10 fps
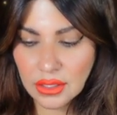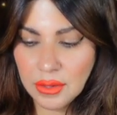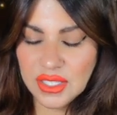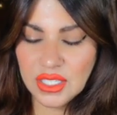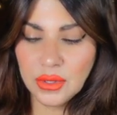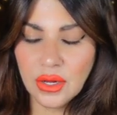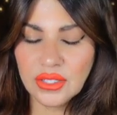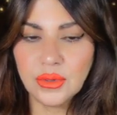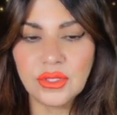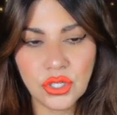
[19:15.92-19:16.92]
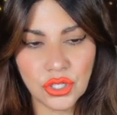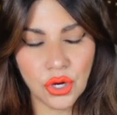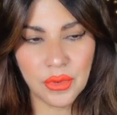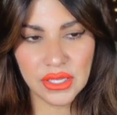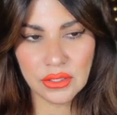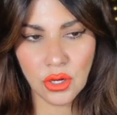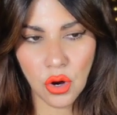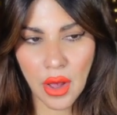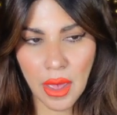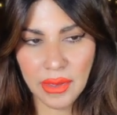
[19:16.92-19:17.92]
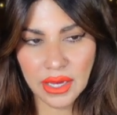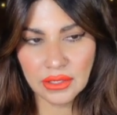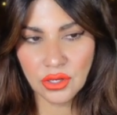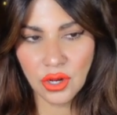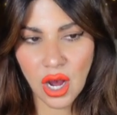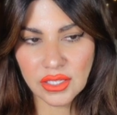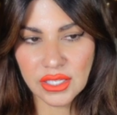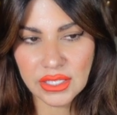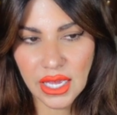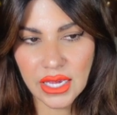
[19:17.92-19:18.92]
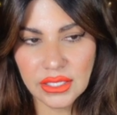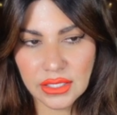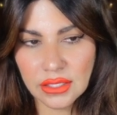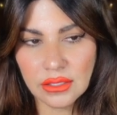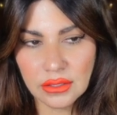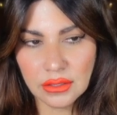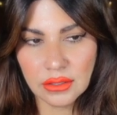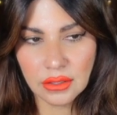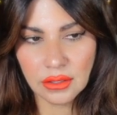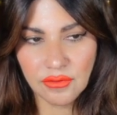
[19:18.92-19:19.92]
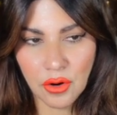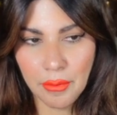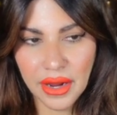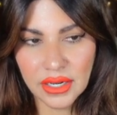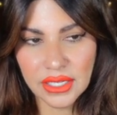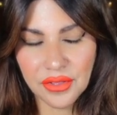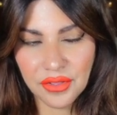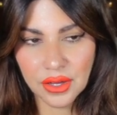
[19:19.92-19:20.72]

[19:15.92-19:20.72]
Let me see what else wants to show me. So Amanda Knox's case for Meredith